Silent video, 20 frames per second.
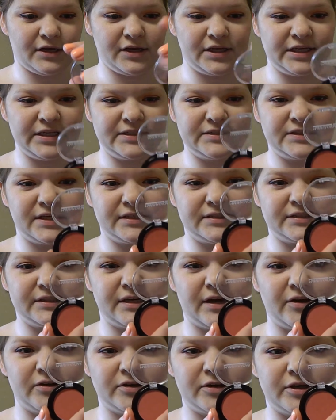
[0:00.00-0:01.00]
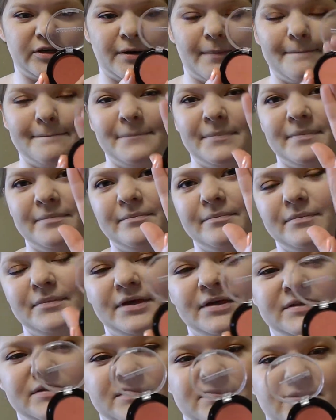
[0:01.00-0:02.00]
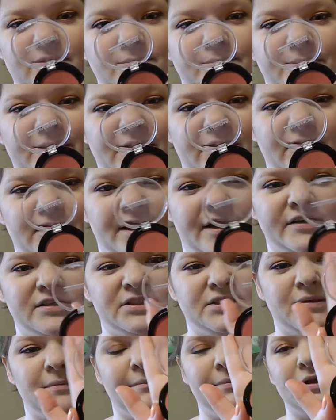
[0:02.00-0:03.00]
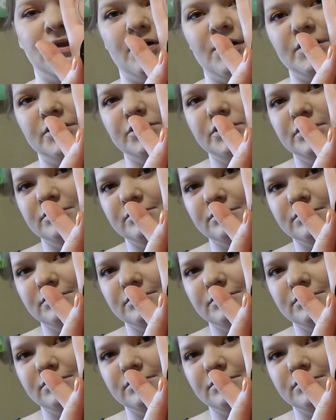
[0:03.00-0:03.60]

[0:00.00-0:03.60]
is in color, it's Paradise Blush,